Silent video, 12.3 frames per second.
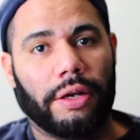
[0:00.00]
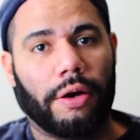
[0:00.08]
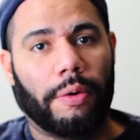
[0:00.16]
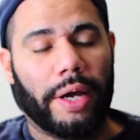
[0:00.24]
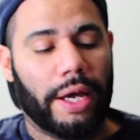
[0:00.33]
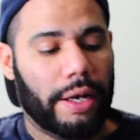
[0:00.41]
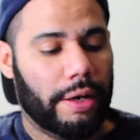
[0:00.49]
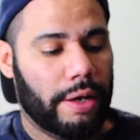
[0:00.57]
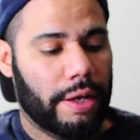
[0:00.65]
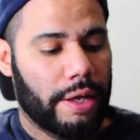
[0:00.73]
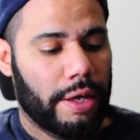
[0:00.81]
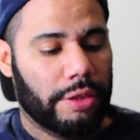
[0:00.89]
and
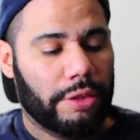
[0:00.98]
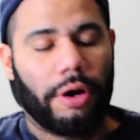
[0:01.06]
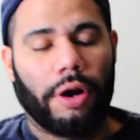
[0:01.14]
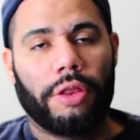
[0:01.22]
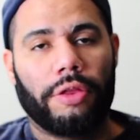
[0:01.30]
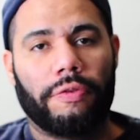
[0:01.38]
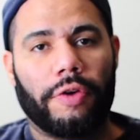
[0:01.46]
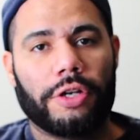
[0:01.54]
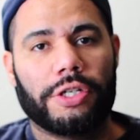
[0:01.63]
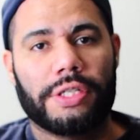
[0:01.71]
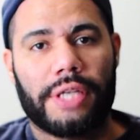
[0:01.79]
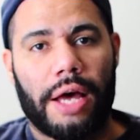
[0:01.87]
there are other
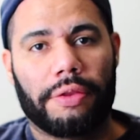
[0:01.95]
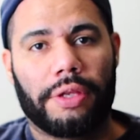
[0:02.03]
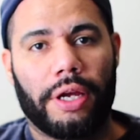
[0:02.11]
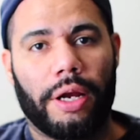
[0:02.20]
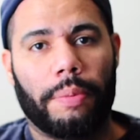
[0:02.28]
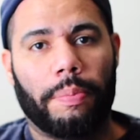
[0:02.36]
versions out there,